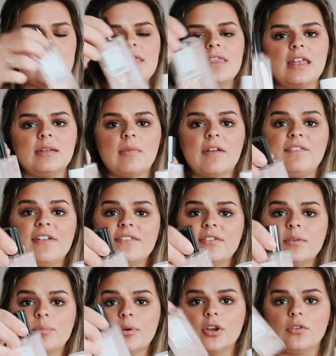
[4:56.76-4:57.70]
And then my
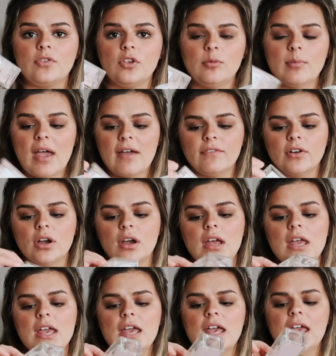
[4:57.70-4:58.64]
favorite perfume ever
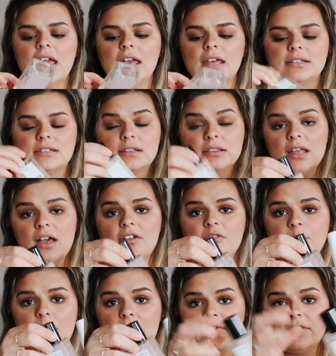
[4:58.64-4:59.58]
is
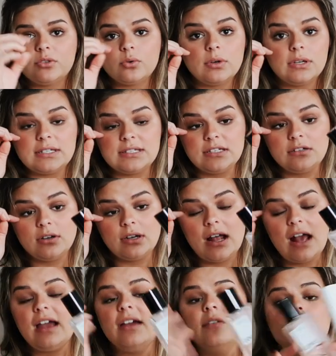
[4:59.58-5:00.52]
Love by Victoria's
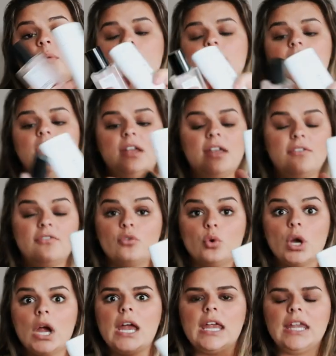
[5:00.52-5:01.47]
Secret. I have been wearing it
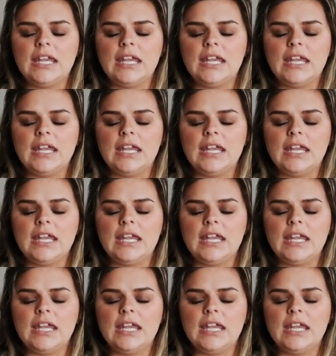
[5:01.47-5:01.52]
for